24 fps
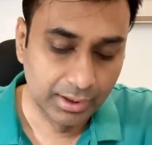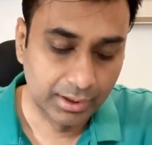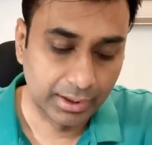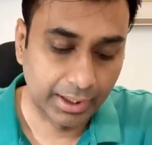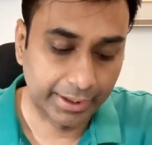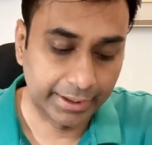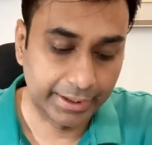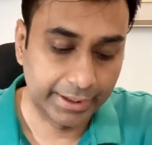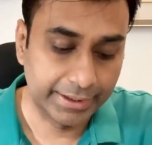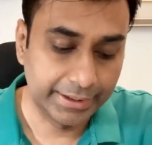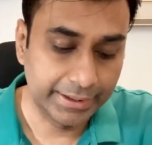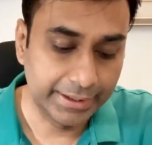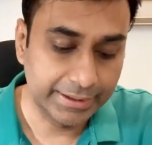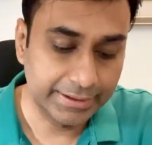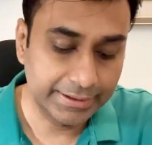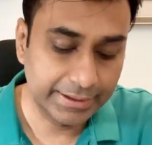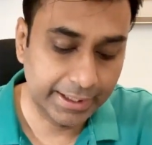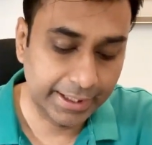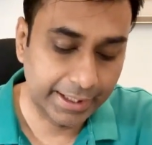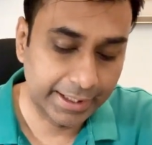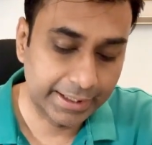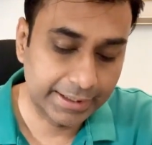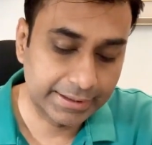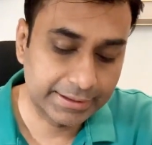Like in this
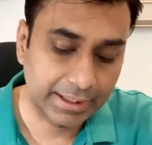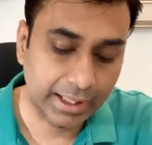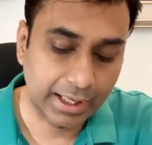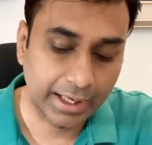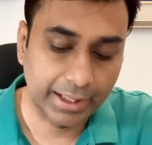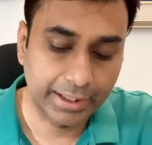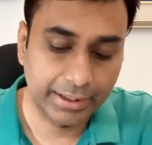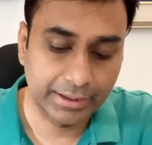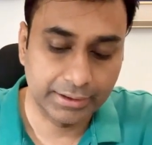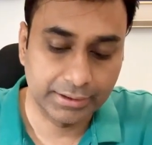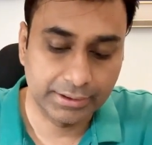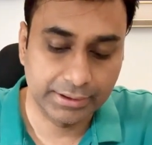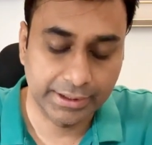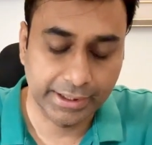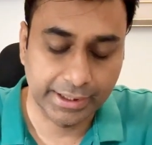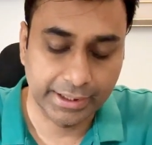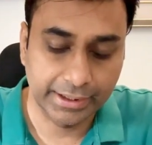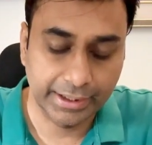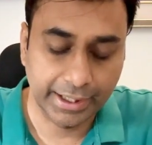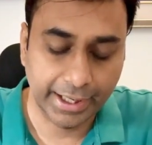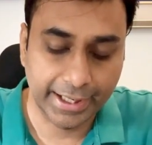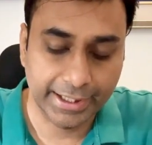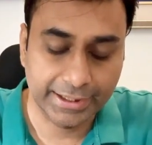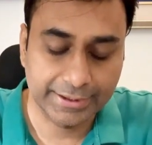case, I
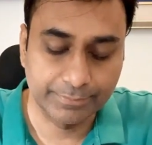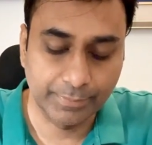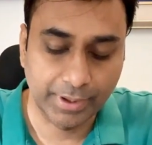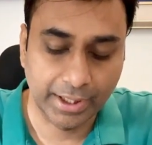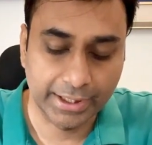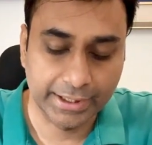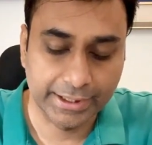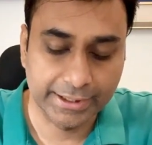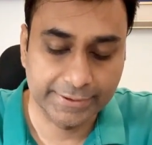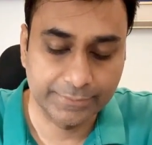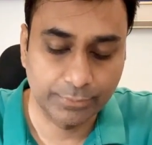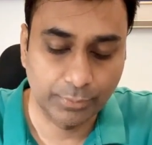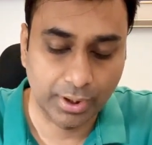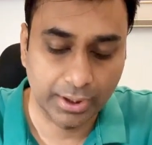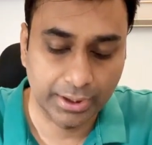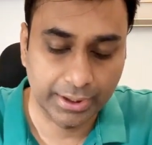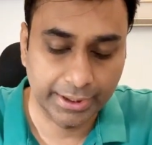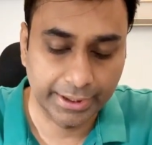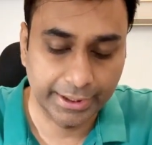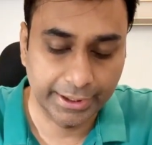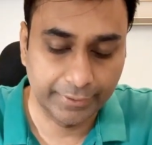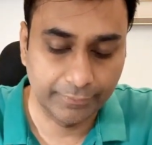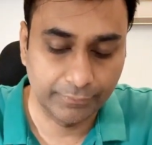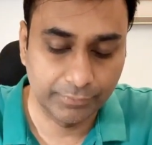take x minus
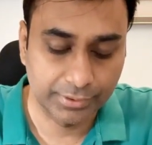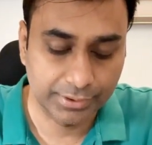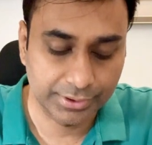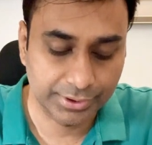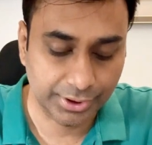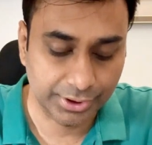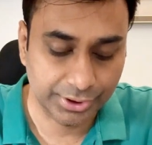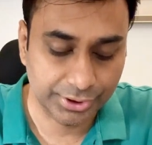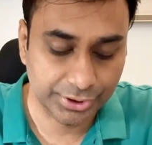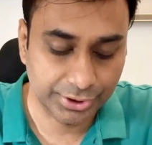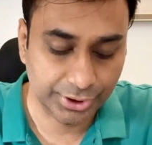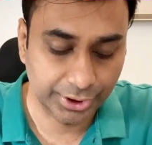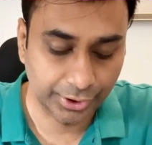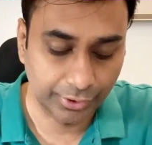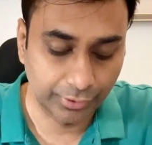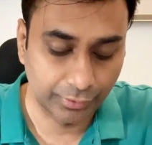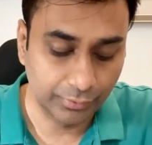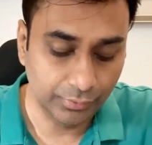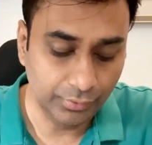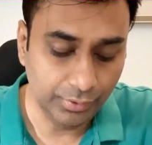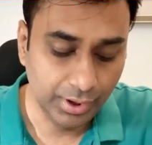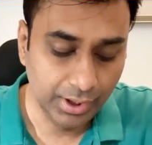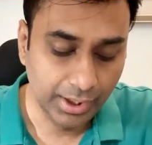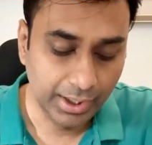1 equals
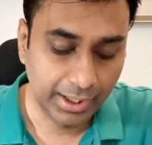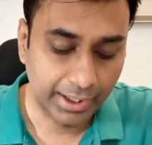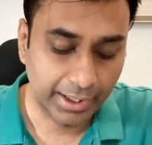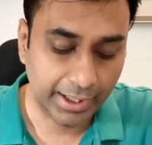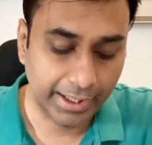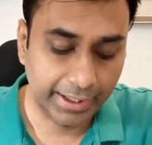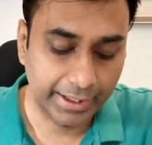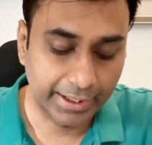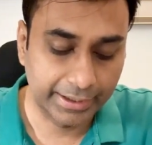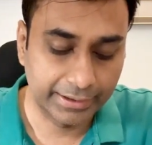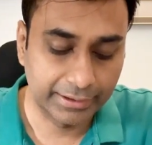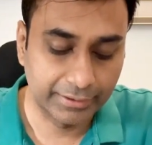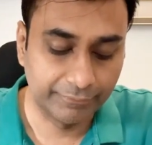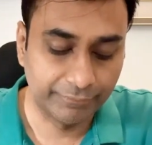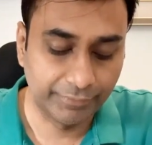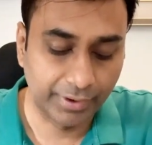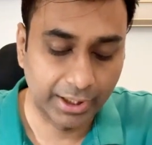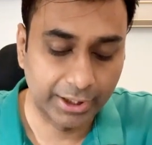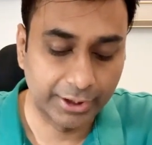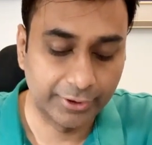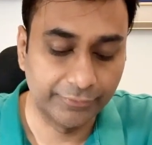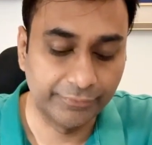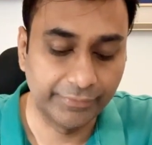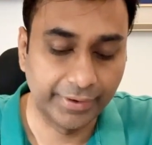0 and I get the
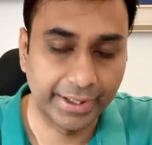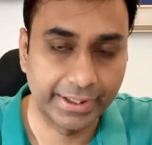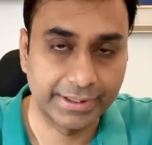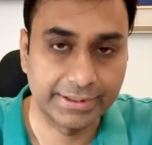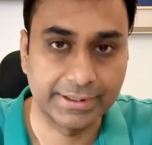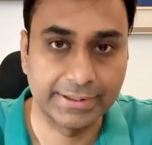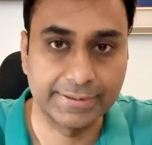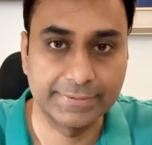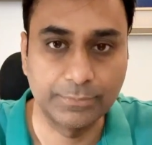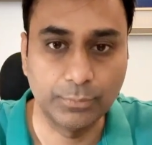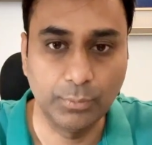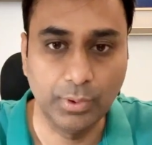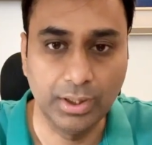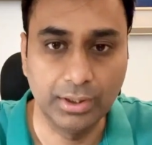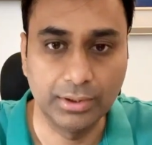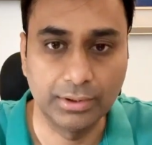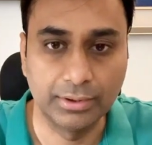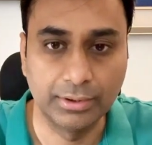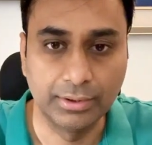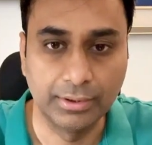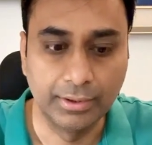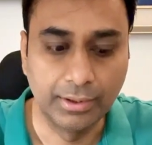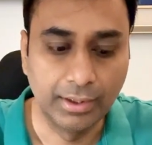value of x as 1.